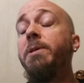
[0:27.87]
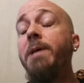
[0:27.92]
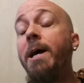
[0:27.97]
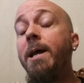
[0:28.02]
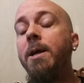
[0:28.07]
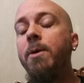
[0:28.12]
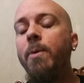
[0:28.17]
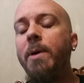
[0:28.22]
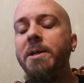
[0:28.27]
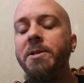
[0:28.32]

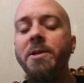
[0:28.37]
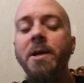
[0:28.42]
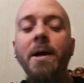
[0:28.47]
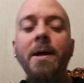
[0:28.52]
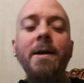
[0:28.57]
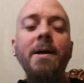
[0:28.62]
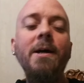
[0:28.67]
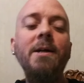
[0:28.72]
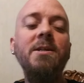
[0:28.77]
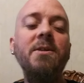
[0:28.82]
Anyways,
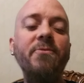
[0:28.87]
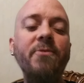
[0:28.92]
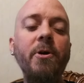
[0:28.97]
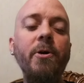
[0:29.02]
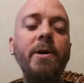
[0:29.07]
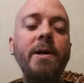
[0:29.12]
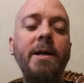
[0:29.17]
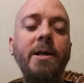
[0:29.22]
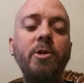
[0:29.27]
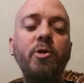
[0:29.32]
it's a
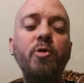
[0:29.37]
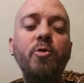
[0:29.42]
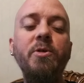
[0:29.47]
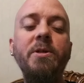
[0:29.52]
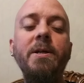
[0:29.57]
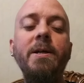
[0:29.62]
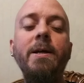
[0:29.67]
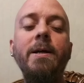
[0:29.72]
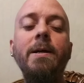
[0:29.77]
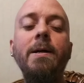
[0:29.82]
very
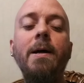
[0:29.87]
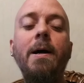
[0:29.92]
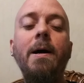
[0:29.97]
interesting,